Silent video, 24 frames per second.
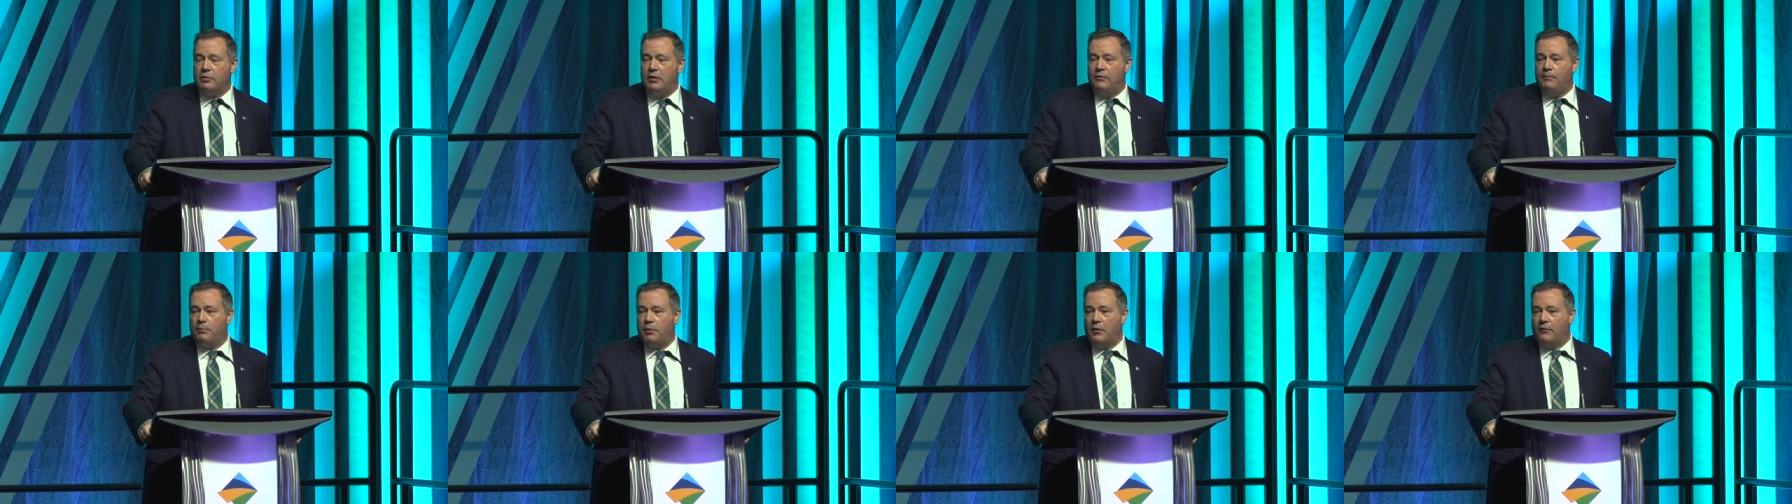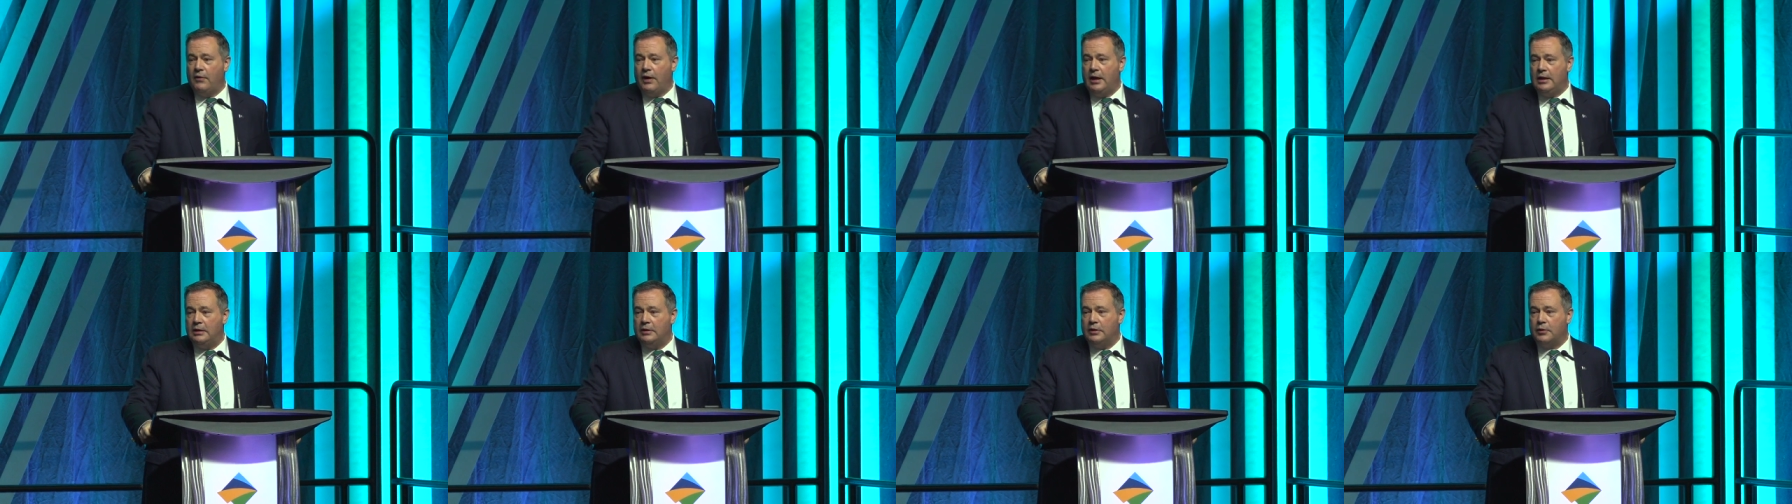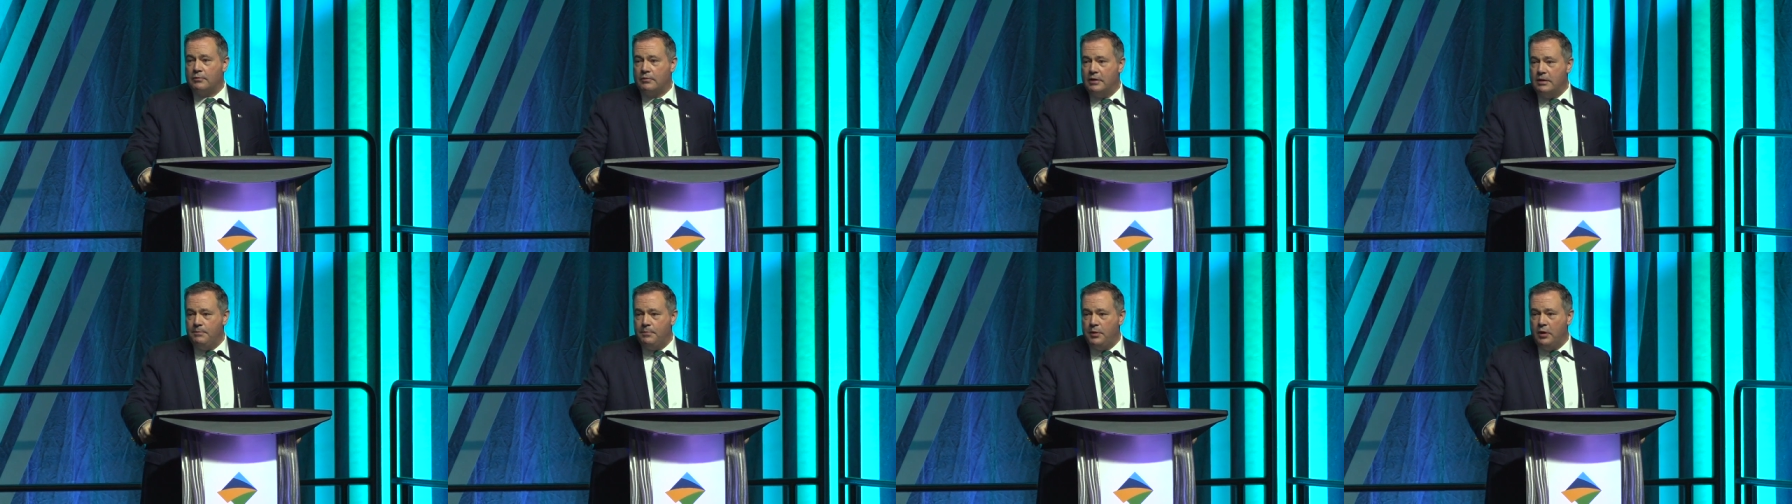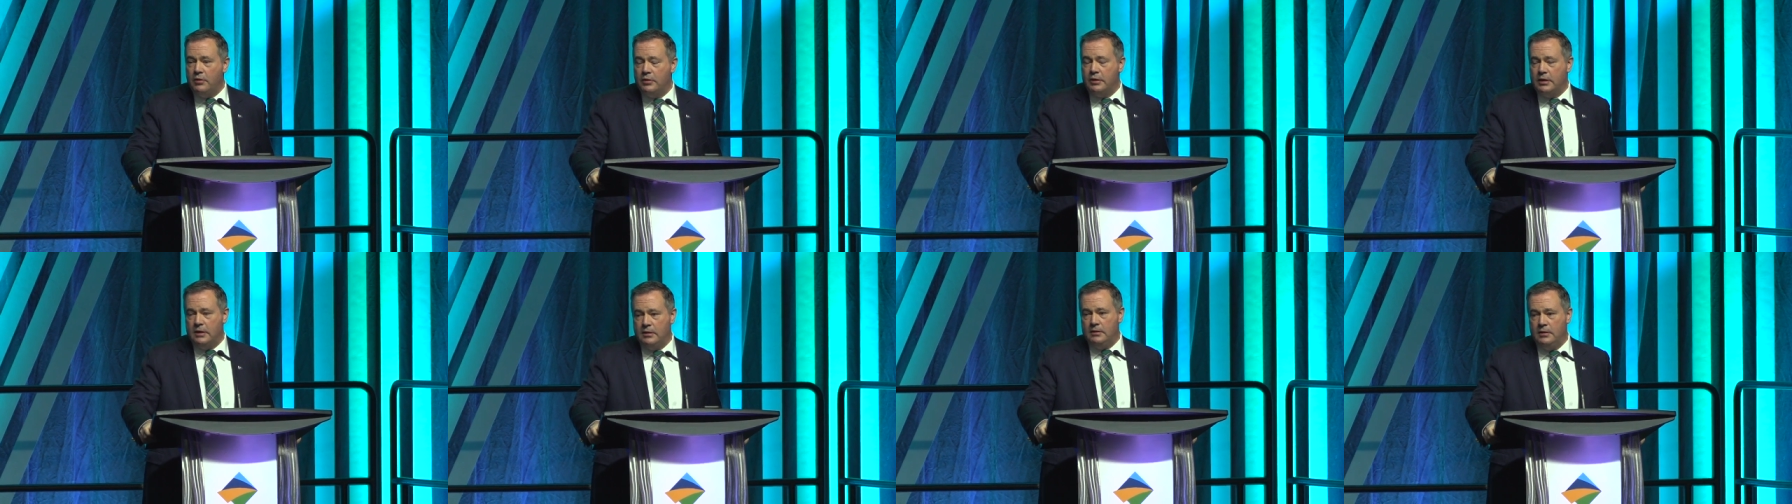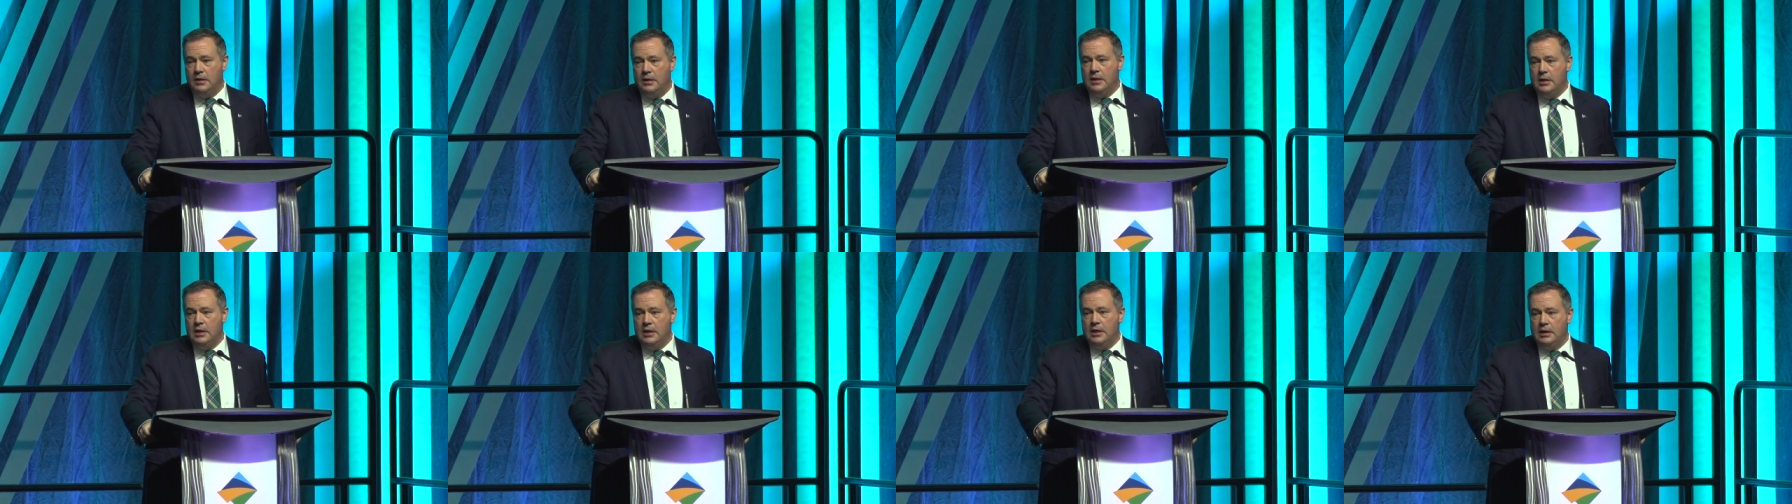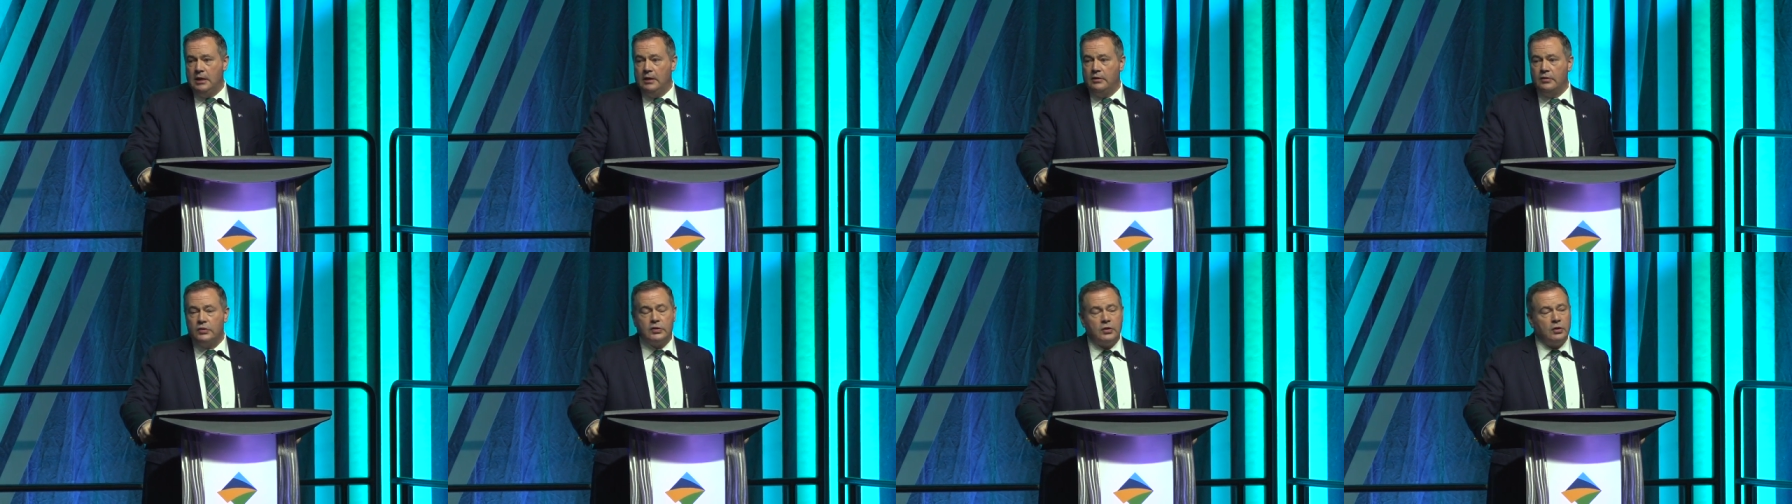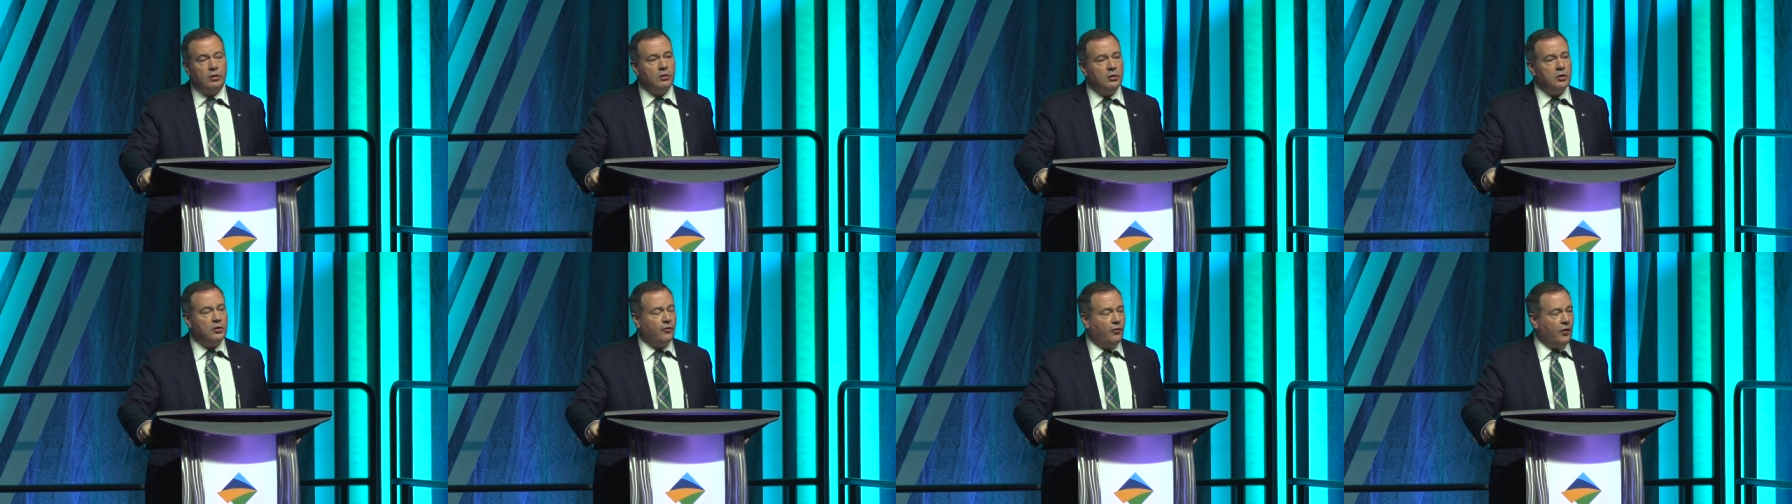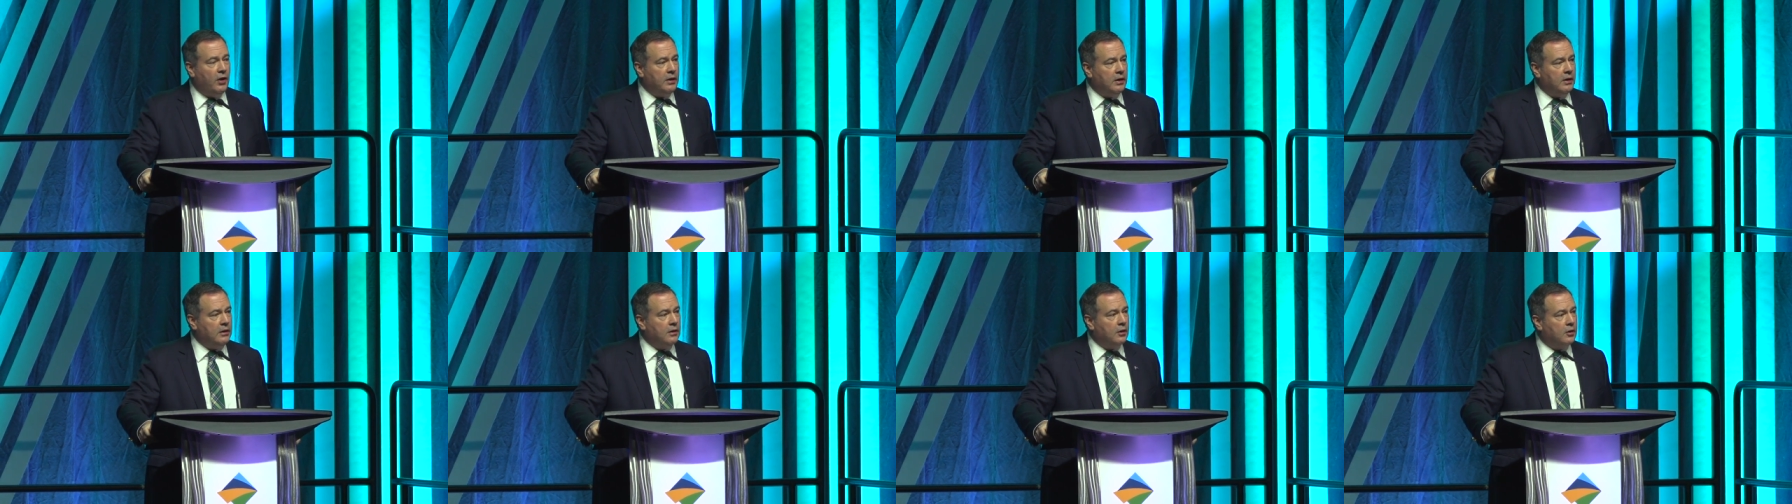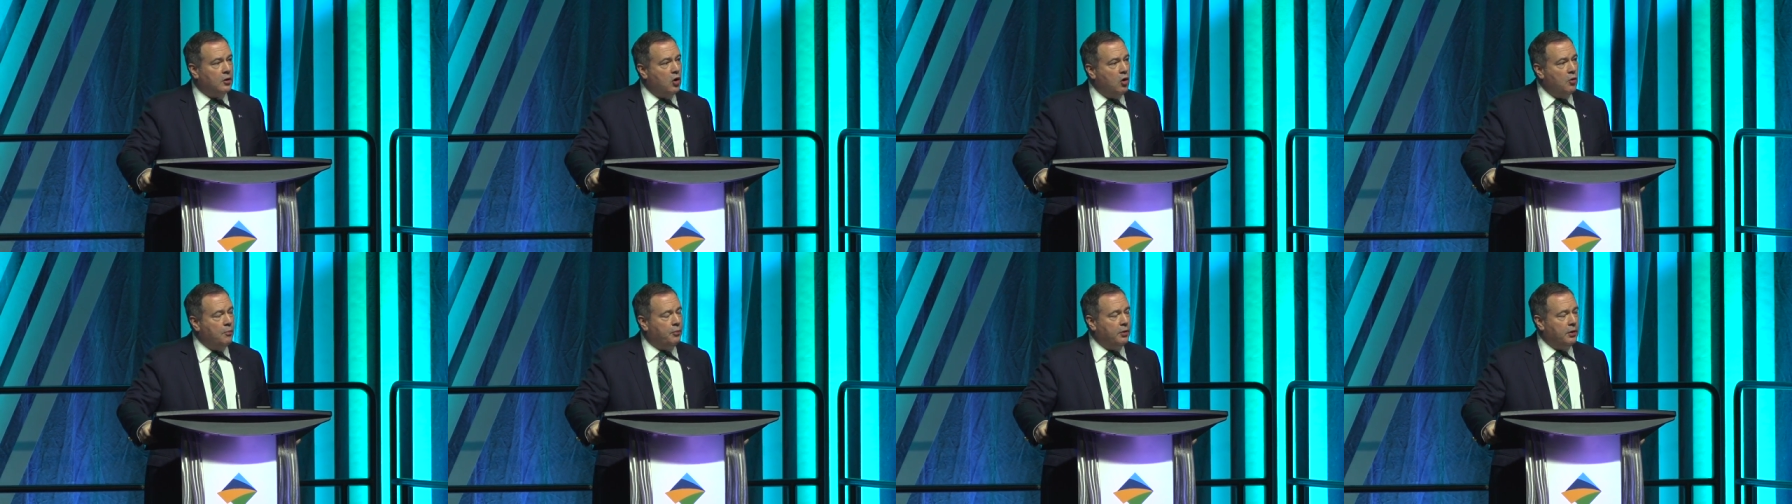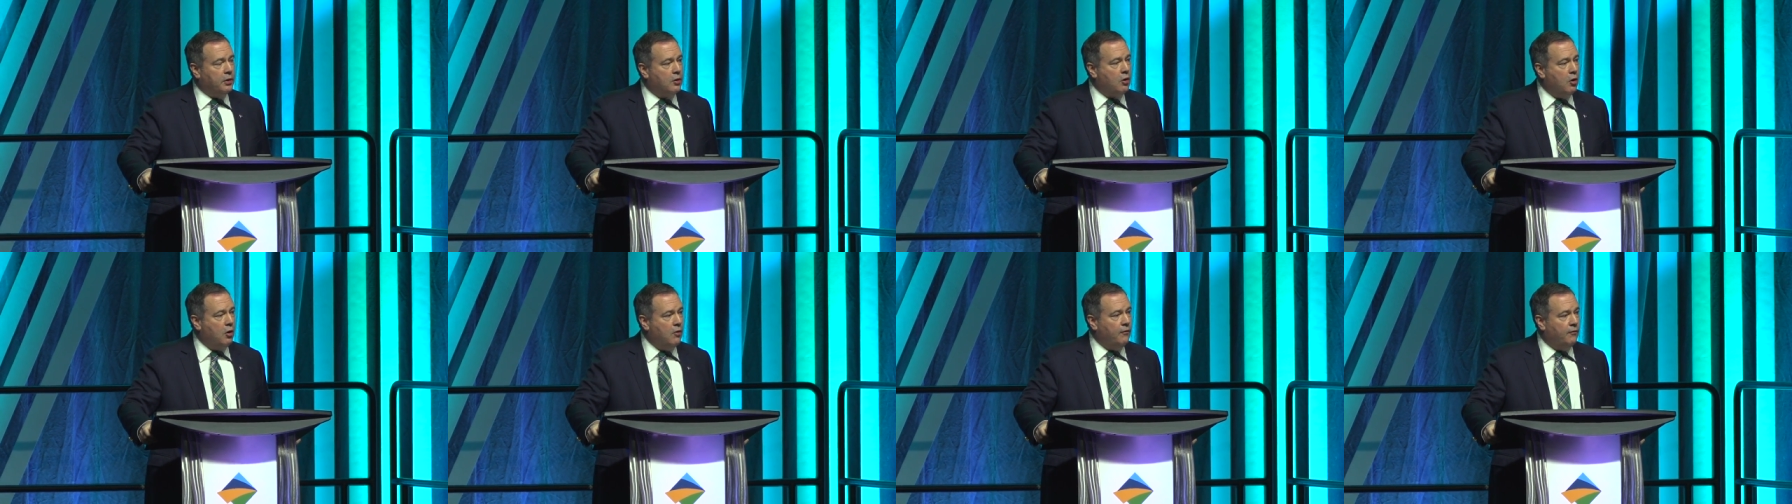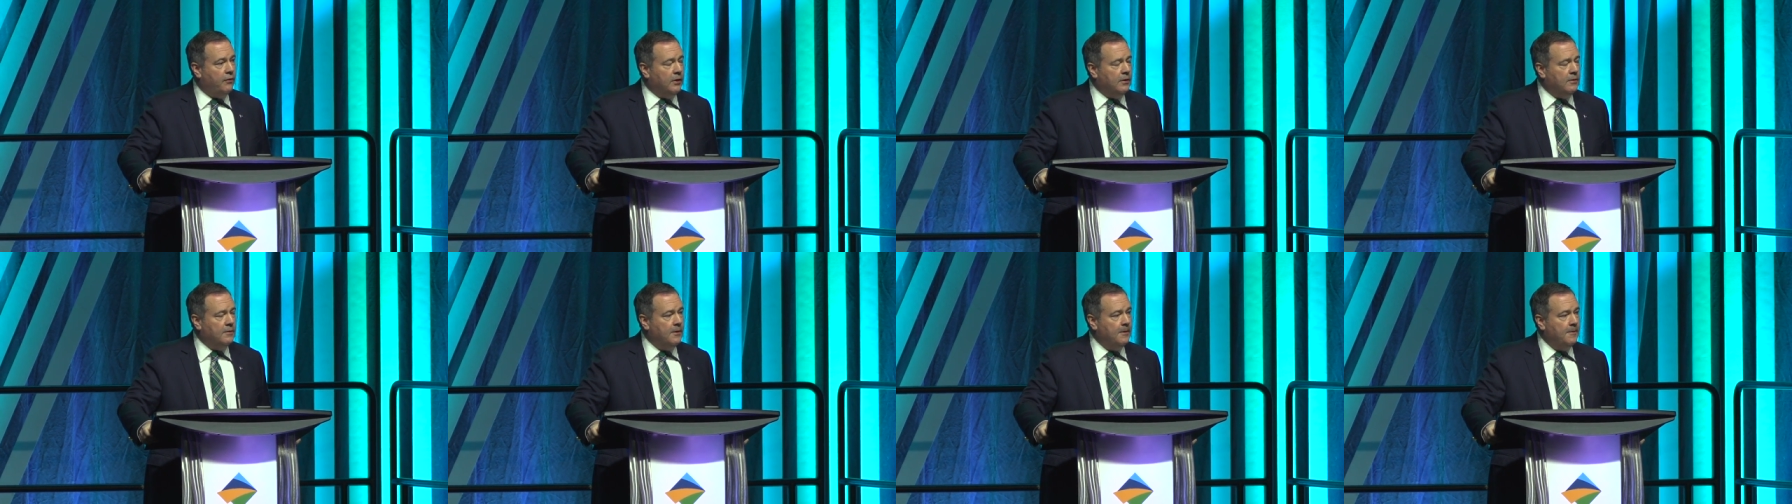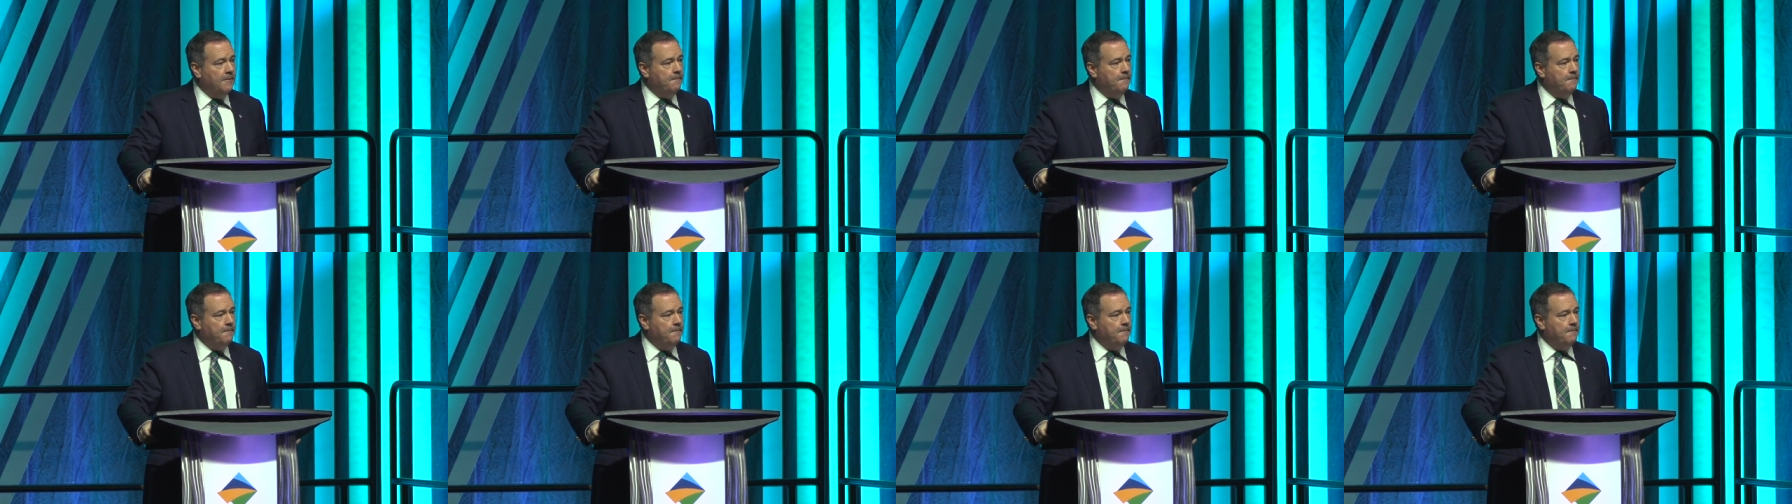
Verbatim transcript: We've provided 3 billion in surge funding to cope with COVID.